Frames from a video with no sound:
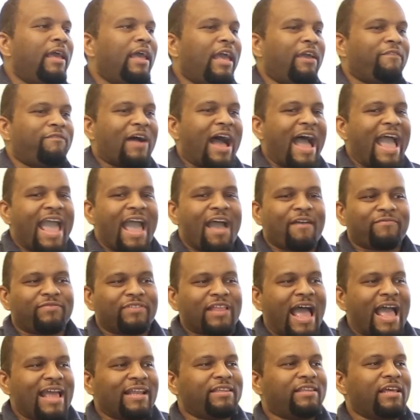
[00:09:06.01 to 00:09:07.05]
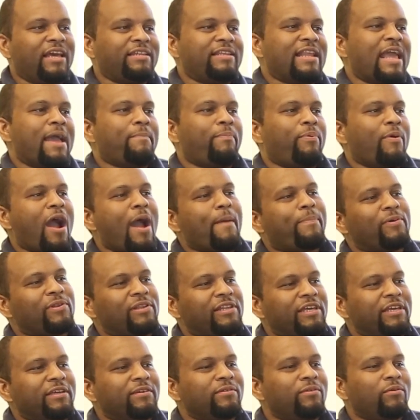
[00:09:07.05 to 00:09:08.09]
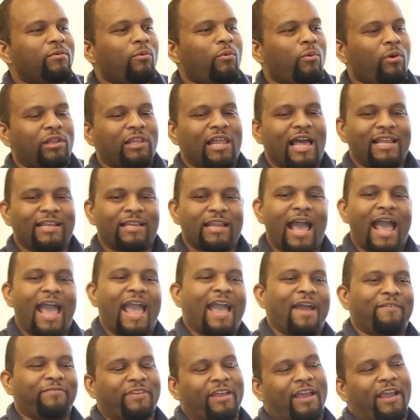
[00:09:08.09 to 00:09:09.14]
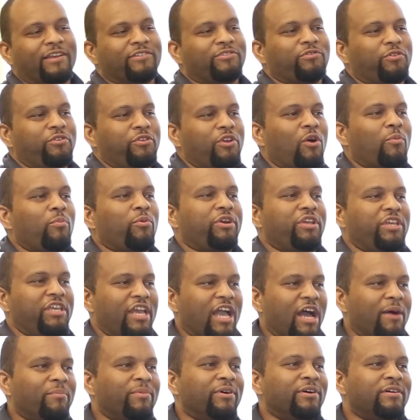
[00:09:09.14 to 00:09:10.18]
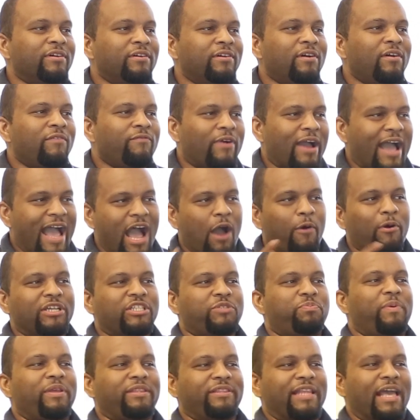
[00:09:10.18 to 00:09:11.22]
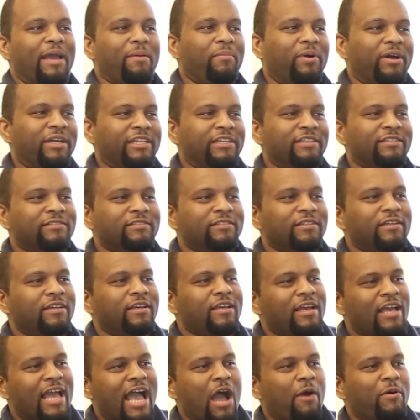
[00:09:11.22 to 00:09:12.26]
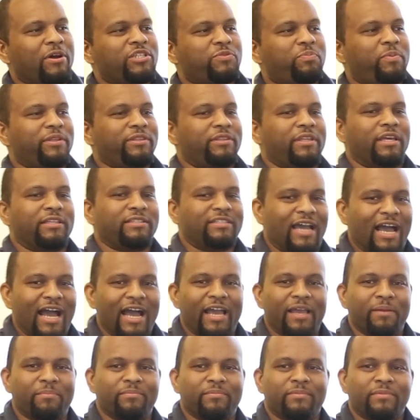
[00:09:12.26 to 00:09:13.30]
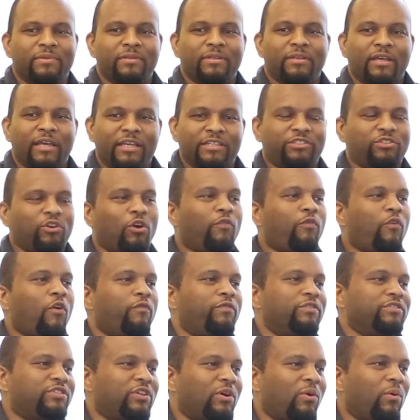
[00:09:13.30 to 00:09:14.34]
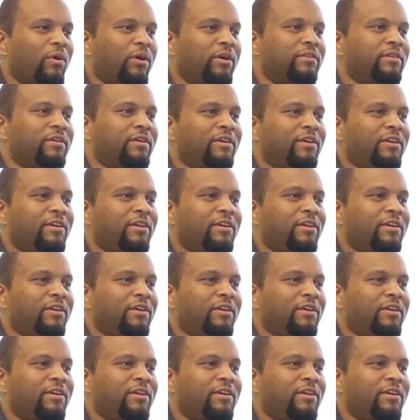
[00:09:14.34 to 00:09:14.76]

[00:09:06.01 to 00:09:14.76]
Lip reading: If I have not done that properly, will I not have to answer on Yawm al-Qiyamah for how I spent that money, how I spent their time, and so forth and so on.